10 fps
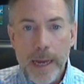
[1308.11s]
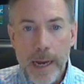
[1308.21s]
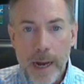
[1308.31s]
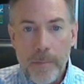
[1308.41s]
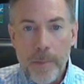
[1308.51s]

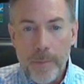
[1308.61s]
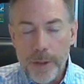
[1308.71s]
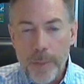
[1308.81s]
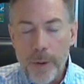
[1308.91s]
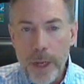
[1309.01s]

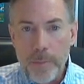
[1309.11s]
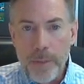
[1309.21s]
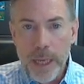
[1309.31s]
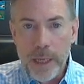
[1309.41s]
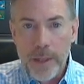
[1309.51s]
But the point
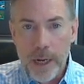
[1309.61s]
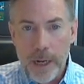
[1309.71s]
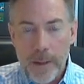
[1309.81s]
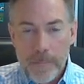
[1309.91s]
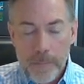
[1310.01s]
being that
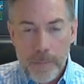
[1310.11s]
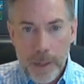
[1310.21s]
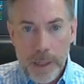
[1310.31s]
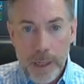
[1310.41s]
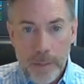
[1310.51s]

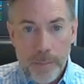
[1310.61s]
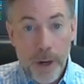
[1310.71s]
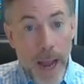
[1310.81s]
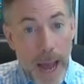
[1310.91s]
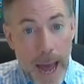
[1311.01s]

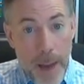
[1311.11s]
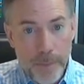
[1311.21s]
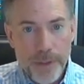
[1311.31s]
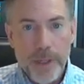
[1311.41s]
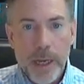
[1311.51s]

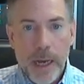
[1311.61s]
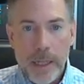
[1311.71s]
perhaps